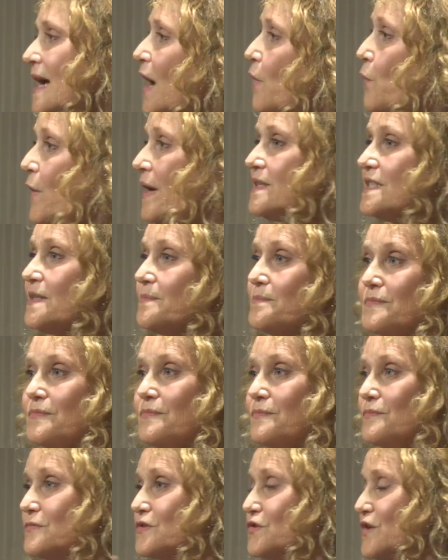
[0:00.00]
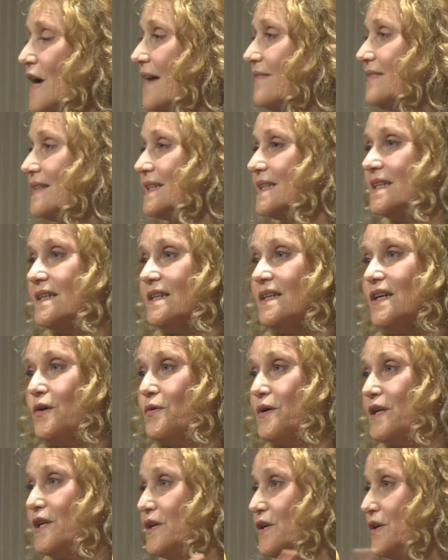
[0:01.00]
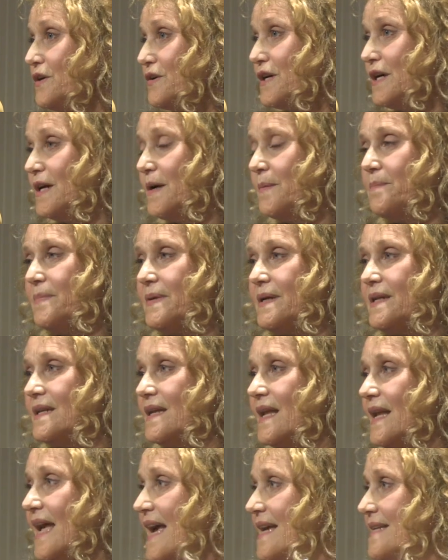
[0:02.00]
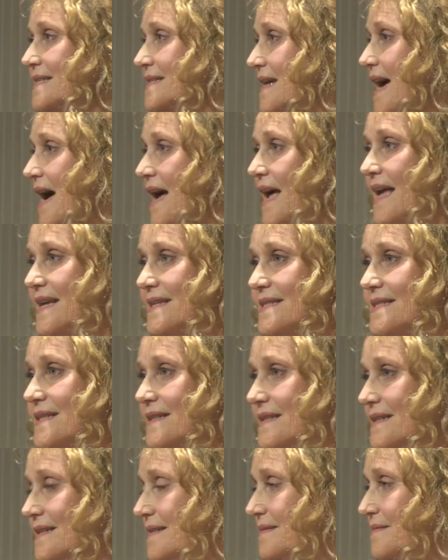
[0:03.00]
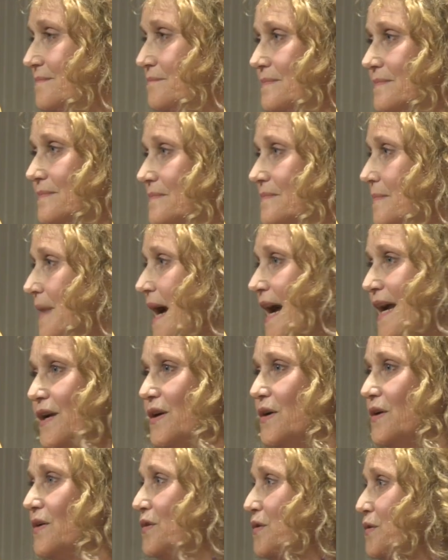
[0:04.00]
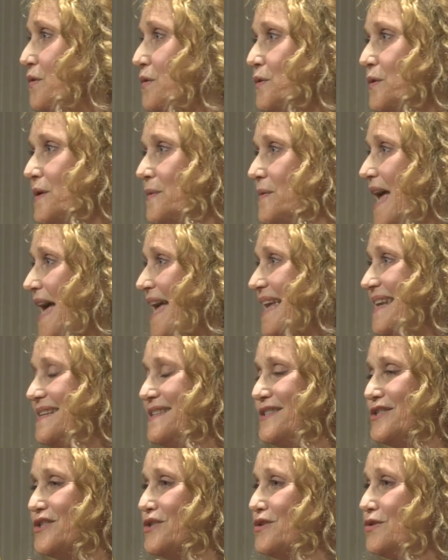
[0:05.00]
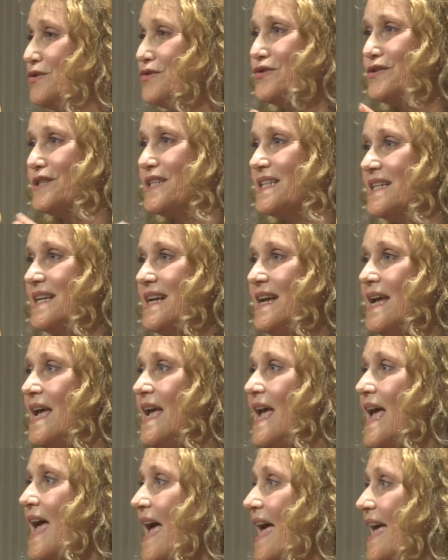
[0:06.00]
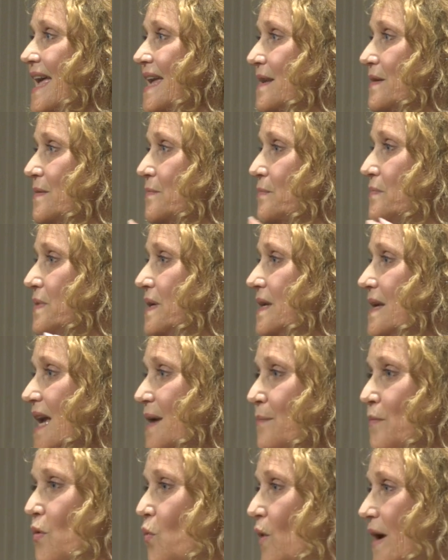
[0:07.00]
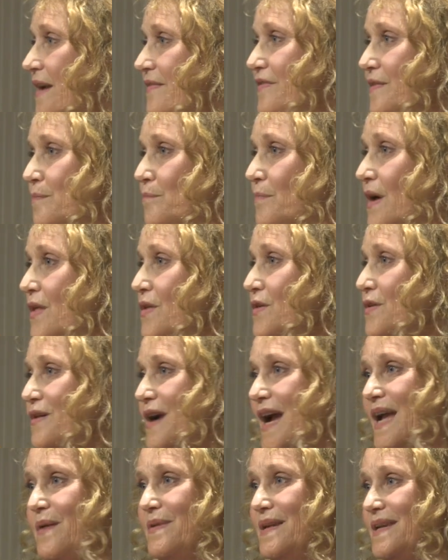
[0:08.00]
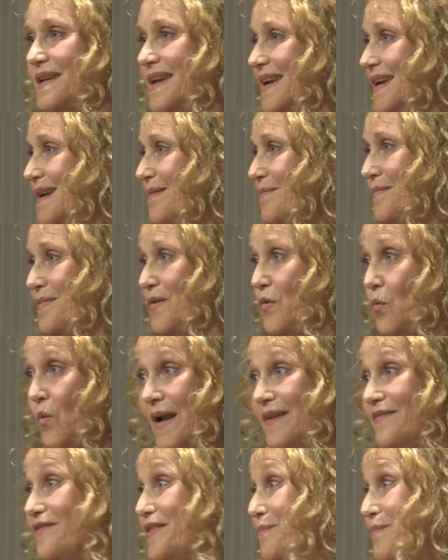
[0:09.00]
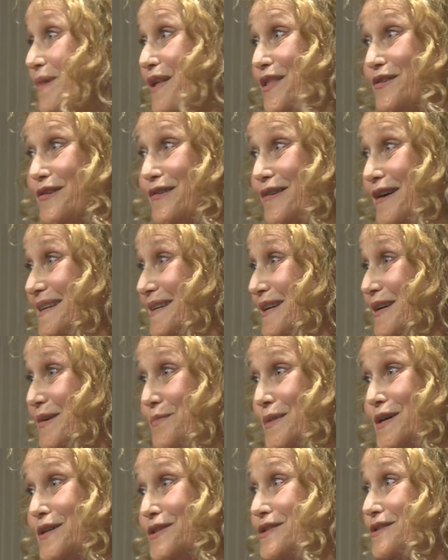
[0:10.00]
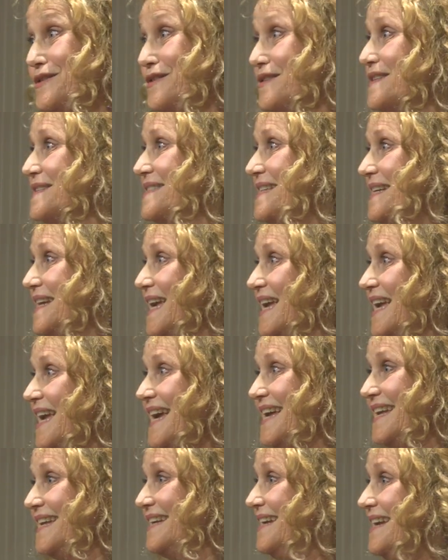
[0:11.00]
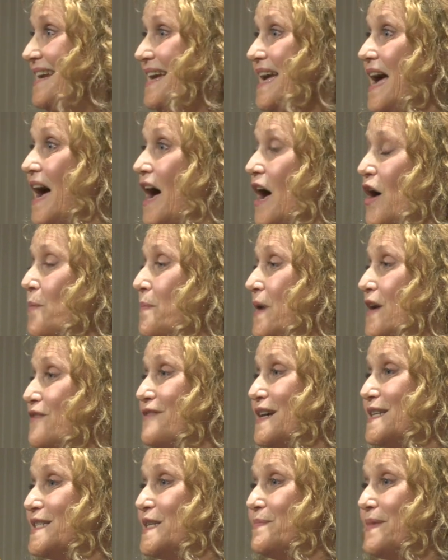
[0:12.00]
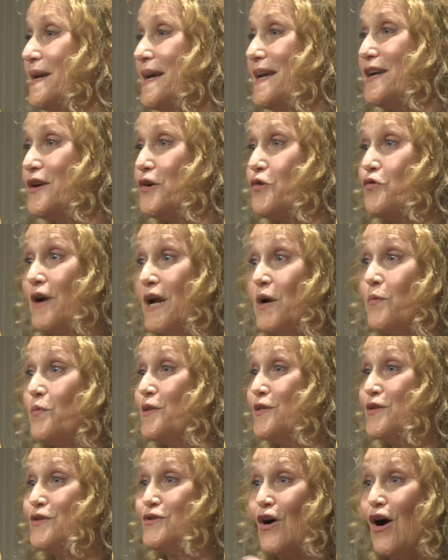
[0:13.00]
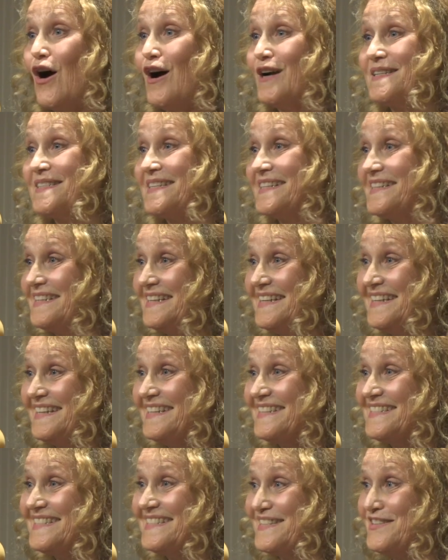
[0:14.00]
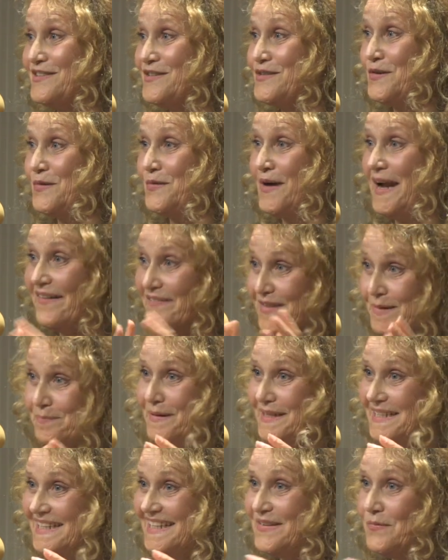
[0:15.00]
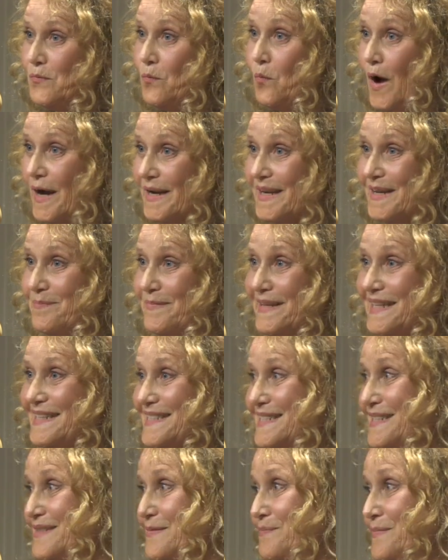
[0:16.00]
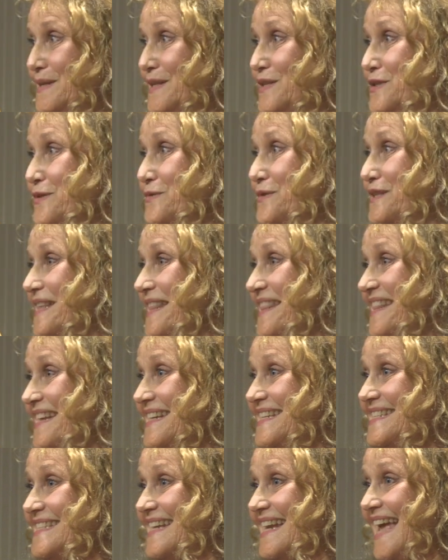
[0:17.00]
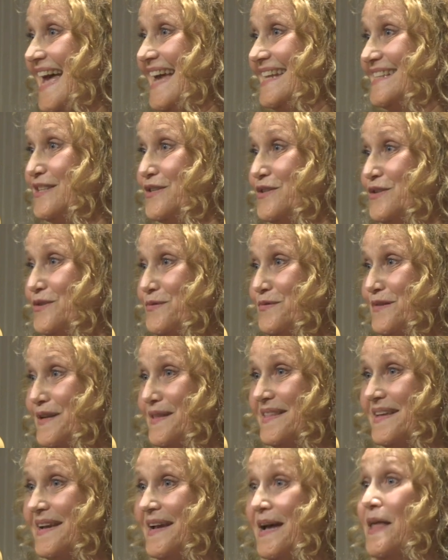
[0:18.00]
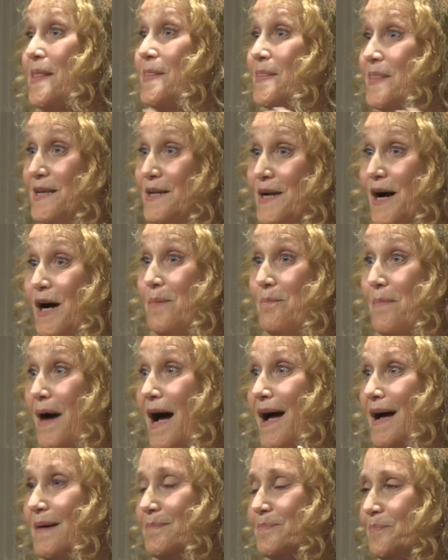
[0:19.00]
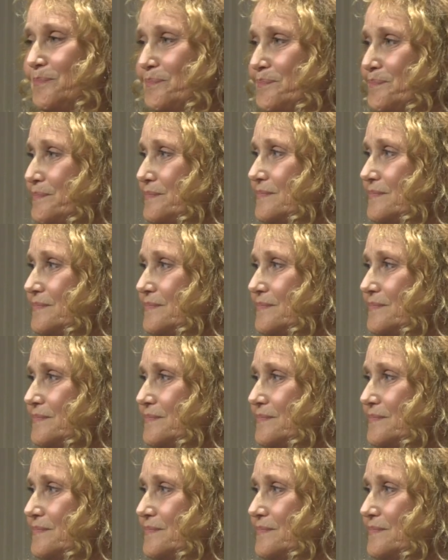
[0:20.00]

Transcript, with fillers: I wound up traveling and going to Europe, and as as the I grew and had children and became a wife and mother, I became the wife and mother on commercials, and I had on my resume great with dogs and kids, and so everybody wanted me to be doing things that had to do with the young mom.